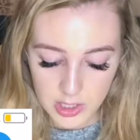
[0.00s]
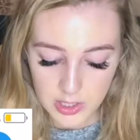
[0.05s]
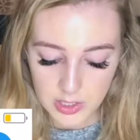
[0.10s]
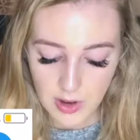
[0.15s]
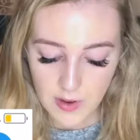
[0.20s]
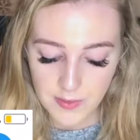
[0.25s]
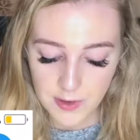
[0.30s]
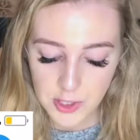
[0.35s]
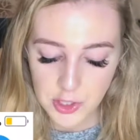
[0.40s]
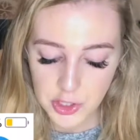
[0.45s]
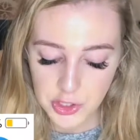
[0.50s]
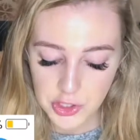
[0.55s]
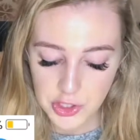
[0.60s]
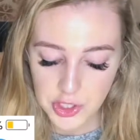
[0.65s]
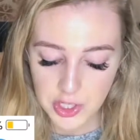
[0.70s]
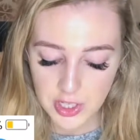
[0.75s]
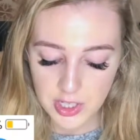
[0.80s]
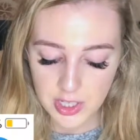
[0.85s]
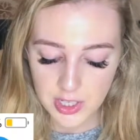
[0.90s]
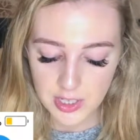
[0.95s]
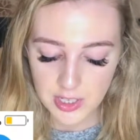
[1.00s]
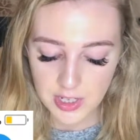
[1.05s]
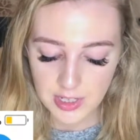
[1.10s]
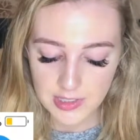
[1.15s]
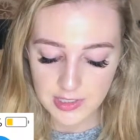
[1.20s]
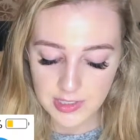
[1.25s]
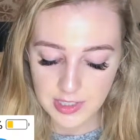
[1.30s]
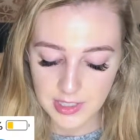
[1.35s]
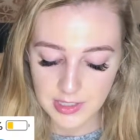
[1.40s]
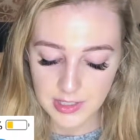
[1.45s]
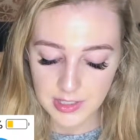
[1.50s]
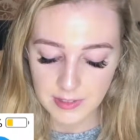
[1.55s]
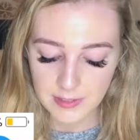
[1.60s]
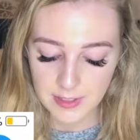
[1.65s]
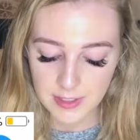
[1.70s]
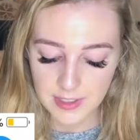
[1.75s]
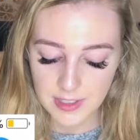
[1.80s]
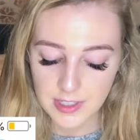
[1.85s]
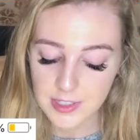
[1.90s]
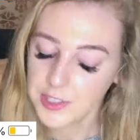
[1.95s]
are you ever just chilling and suddenly
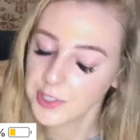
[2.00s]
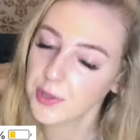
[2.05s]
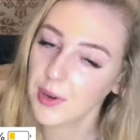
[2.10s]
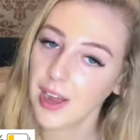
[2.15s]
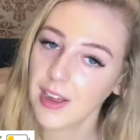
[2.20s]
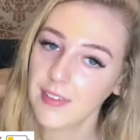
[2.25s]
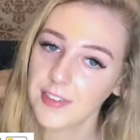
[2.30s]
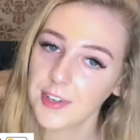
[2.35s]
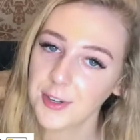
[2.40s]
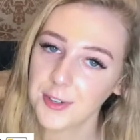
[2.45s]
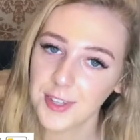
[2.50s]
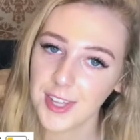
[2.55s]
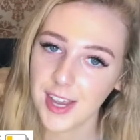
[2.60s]
realize you have no